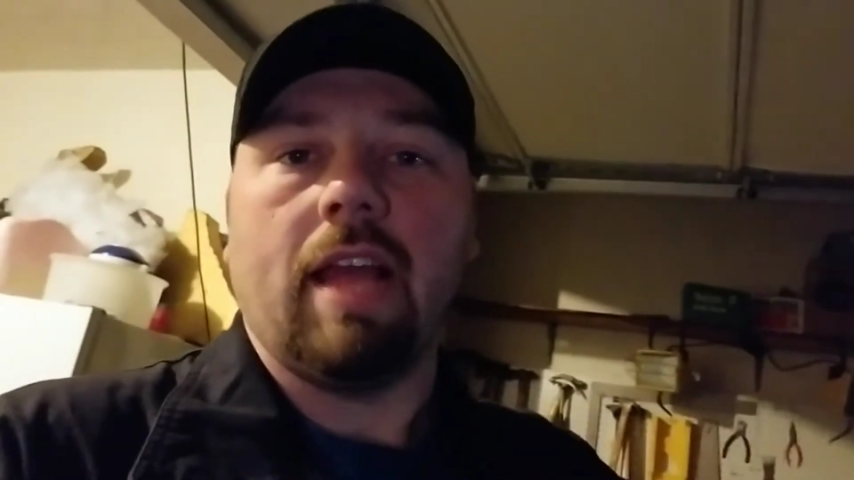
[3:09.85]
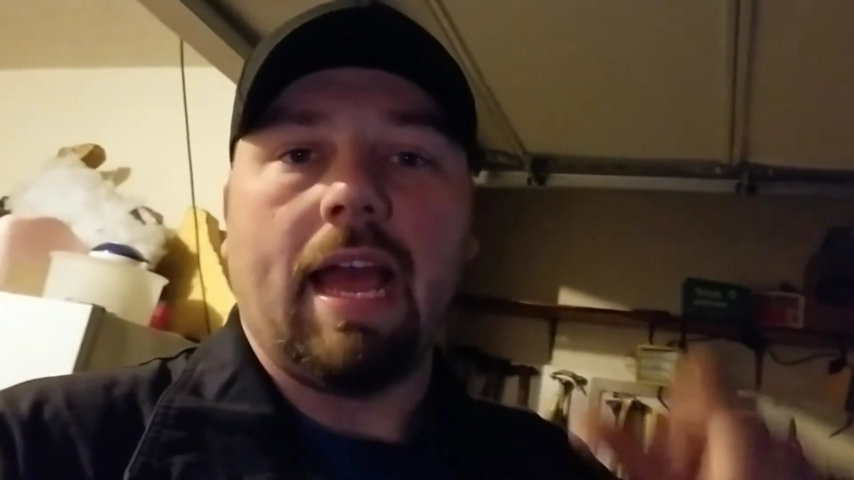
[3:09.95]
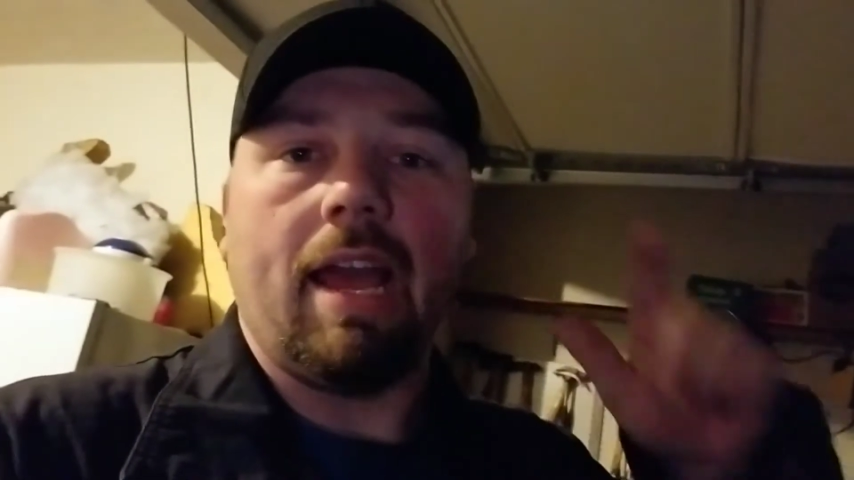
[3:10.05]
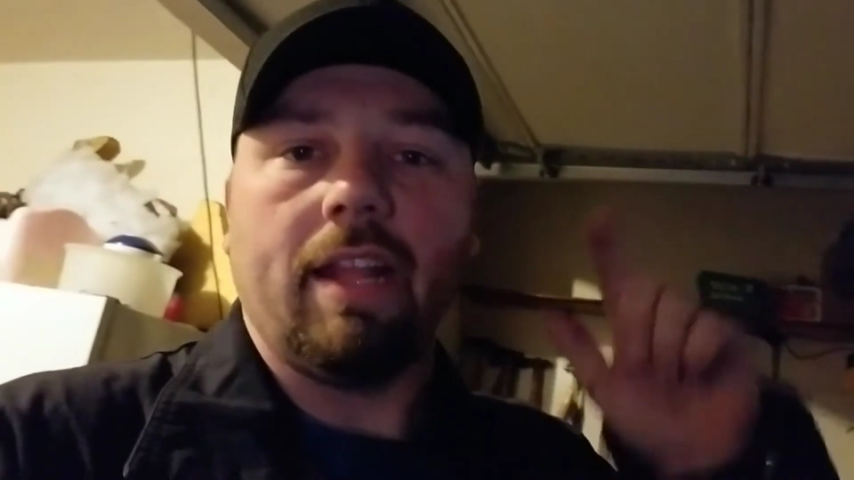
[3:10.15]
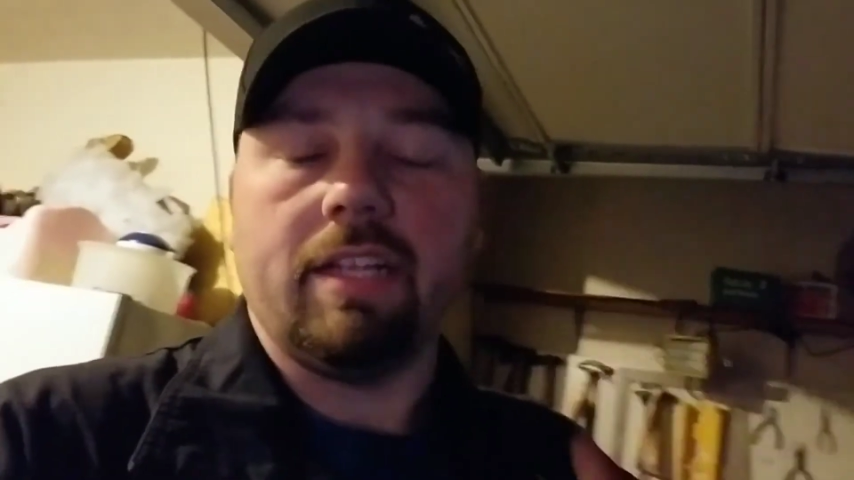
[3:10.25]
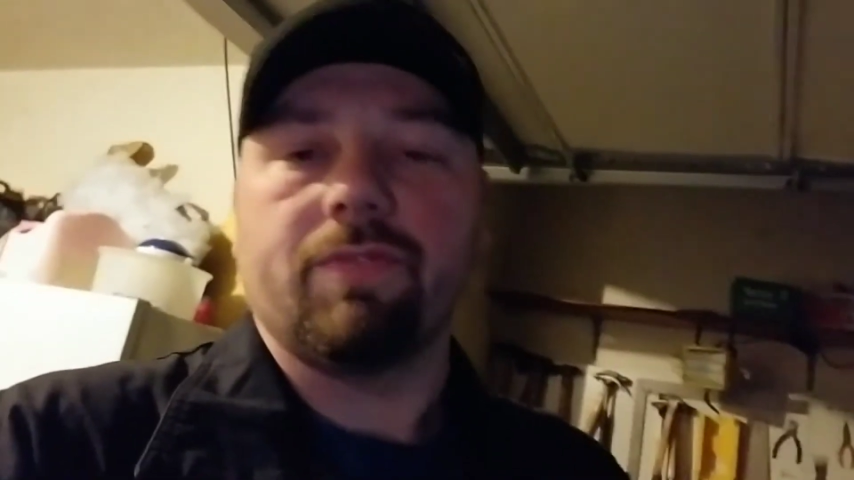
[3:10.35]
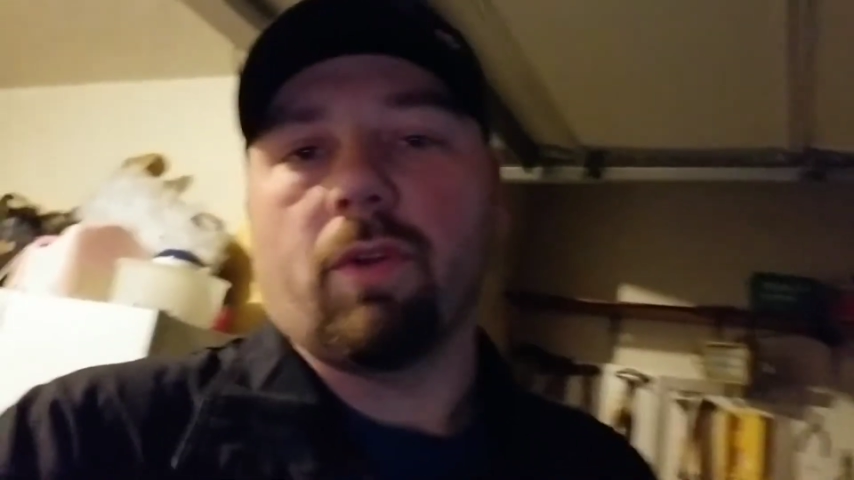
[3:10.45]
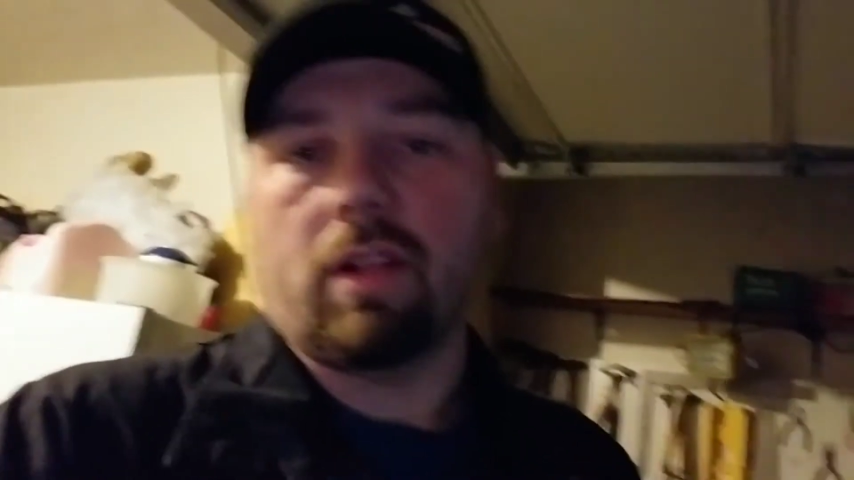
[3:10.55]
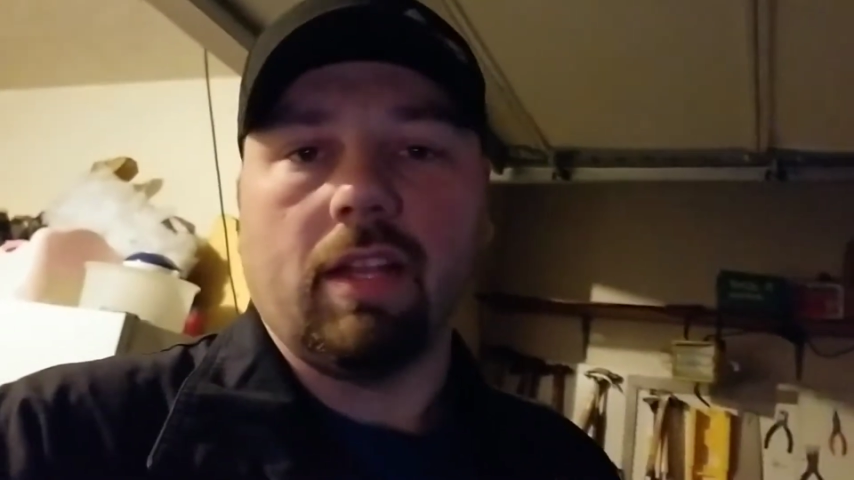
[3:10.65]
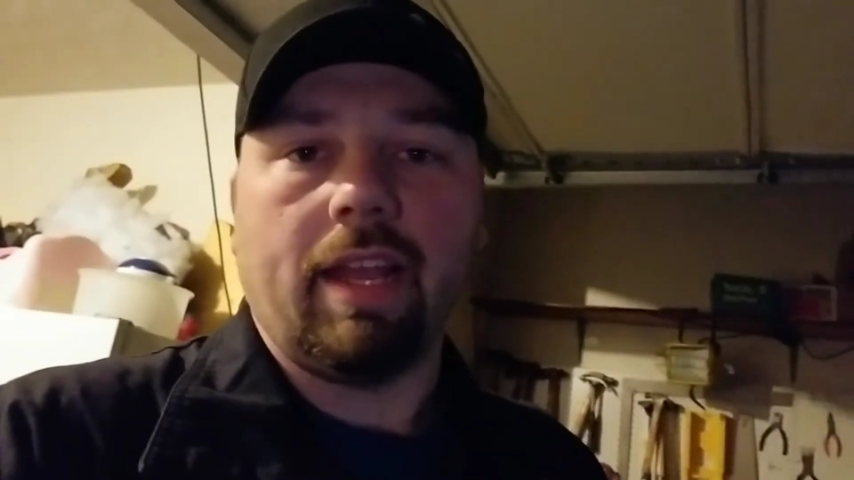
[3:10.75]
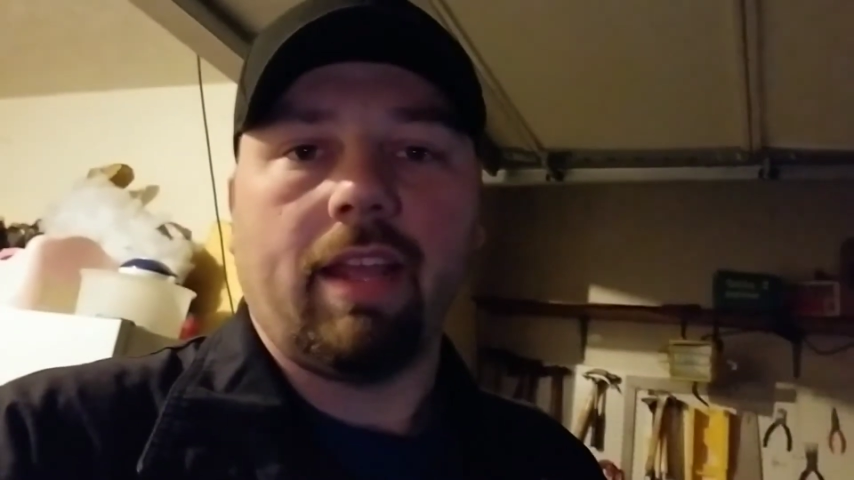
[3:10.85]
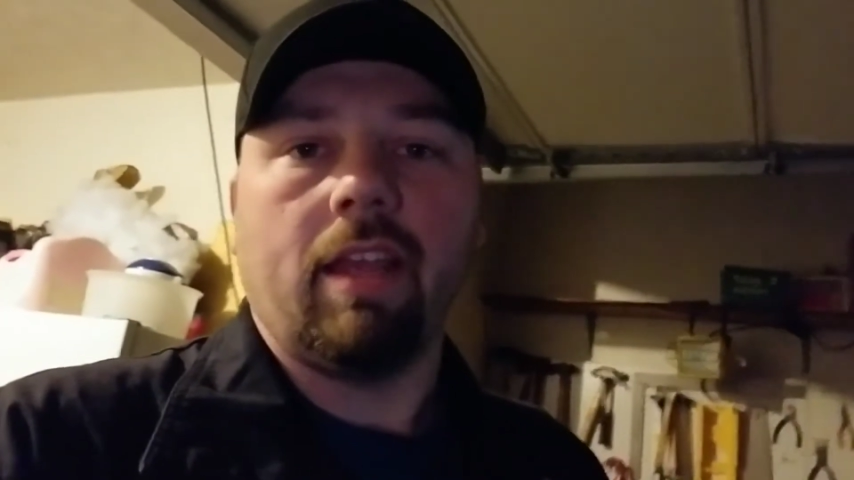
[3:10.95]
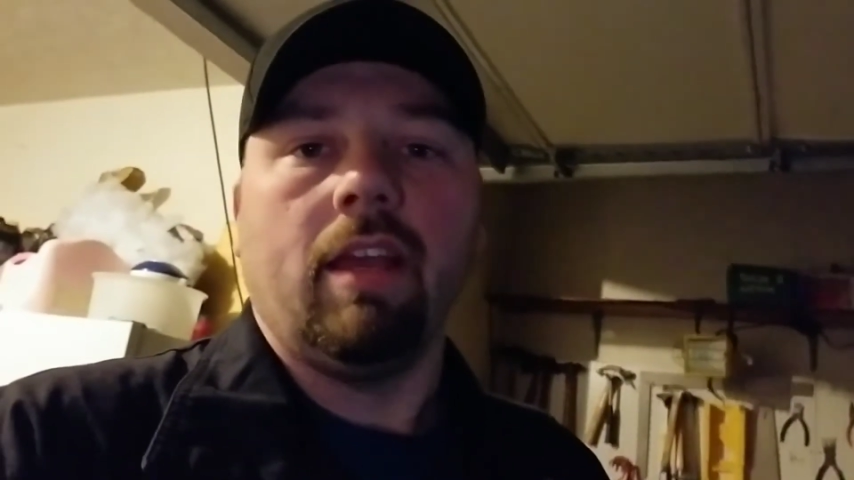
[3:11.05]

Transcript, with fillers: at East Fork Lake.